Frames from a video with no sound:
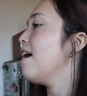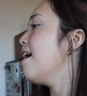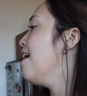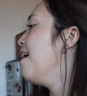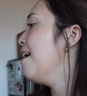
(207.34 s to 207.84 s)

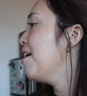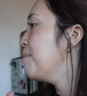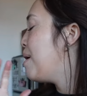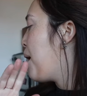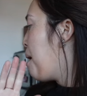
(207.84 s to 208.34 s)

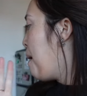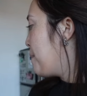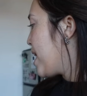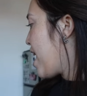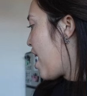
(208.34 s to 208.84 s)
Um,
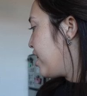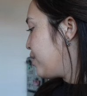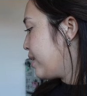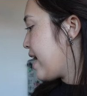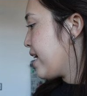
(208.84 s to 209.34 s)
but I
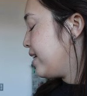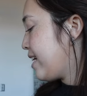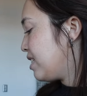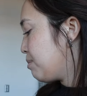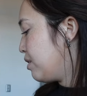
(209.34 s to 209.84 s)
already went ahead and cleaned
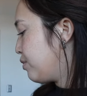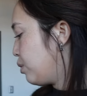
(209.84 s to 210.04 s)
out some of the